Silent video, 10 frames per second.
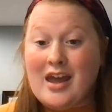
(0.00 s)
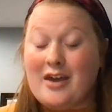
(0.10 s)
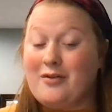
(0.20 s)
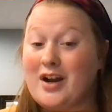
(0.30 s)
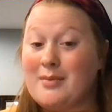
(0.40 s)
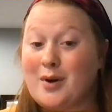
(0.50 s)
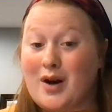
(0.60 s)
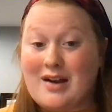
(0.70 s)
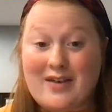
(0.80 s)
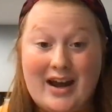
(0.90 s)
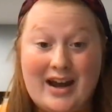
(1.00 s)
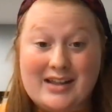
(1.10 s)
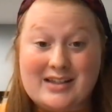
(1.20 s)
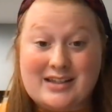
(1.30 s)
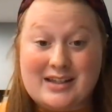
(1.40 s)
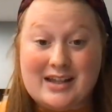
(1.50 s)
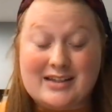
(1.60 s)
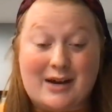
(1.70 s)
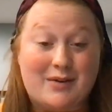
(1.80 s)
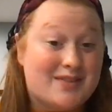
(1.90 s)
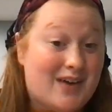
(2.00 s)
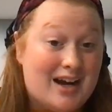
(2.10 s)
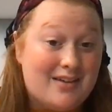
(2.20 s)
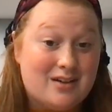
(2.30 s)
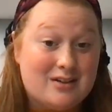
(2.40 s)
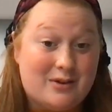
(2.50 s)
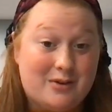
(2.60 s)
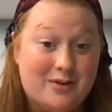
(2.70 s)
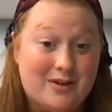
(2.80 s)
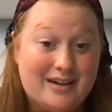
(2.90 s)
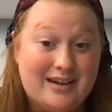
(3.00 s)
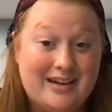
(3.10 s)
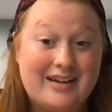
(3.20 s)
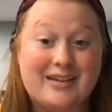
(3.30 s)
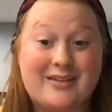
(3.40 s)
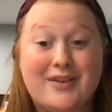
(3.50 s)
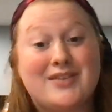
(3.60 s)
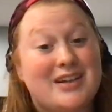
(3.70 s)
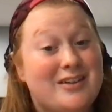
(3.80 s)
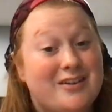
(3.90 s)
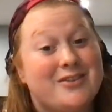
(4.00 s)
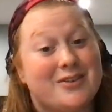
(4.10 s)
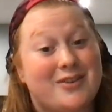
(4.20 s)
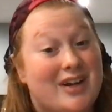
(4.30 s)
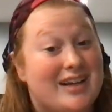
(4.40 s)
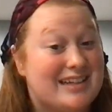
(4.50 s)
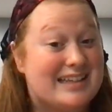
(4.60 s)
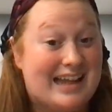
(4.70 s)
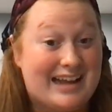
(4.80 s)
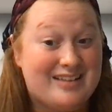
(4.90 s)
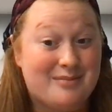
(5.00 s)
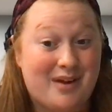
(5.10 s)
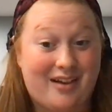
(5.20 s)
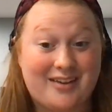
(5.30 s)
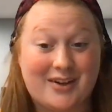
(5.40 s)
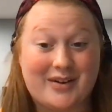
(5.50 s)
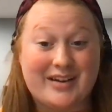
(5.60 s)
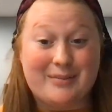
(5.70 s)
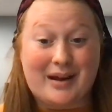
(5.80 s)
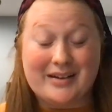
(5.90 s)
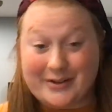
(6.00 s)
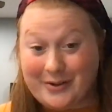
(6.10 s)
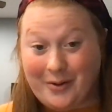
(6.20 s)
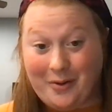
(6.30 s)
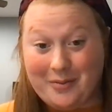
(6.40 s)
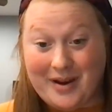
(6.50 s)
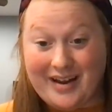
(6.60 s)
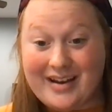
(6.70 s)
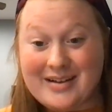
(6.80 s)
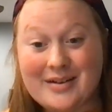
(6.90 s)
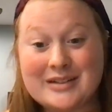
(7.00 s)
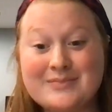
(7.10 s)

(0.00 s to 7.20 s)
And Rambo I've had since I was 5 years old, and he is 15 years old as last month, so he's my little old man.